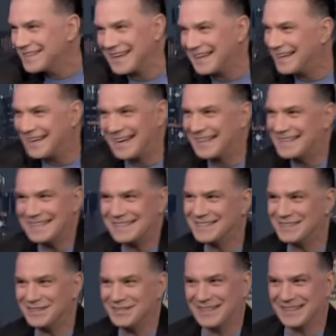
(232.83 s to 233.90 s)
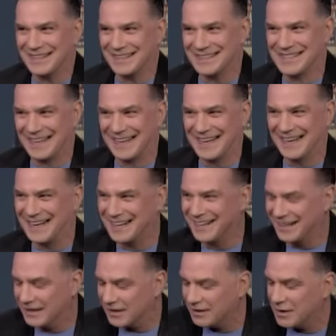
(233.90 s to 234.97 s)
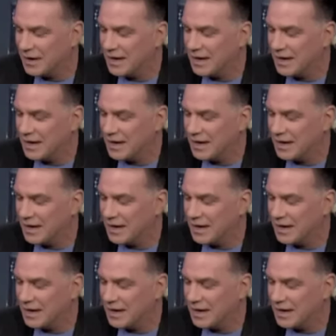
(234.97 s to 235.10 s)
Because I can't do it without a cigar, you know?